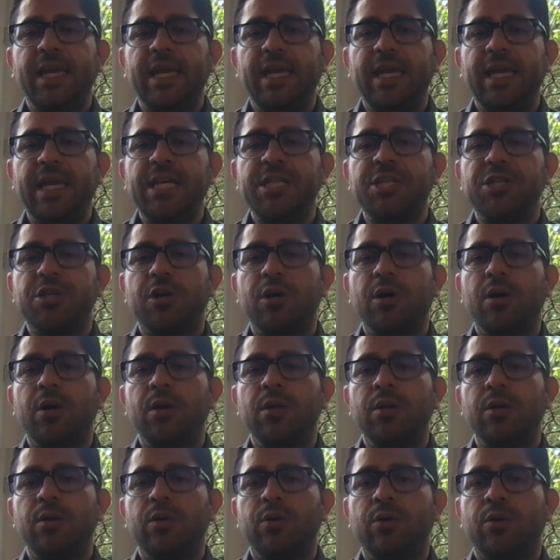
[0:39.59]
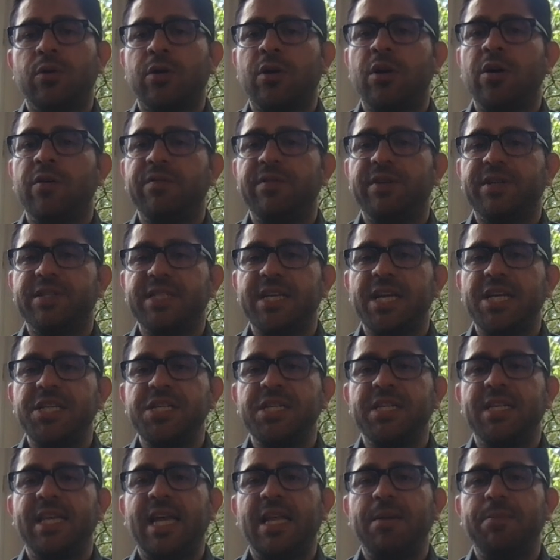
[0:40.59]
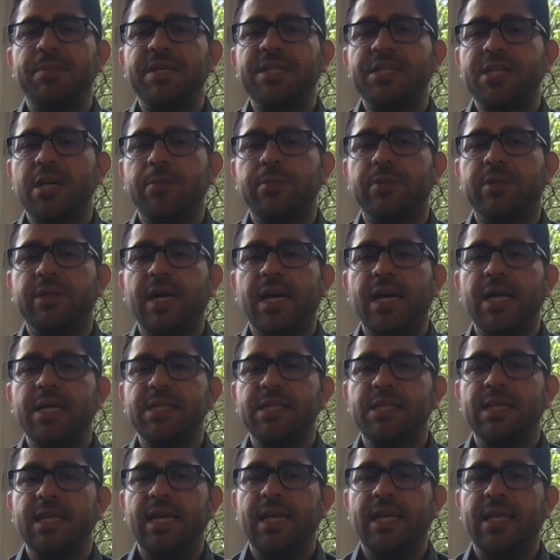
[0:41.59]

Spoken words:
each call or conversation can be summarized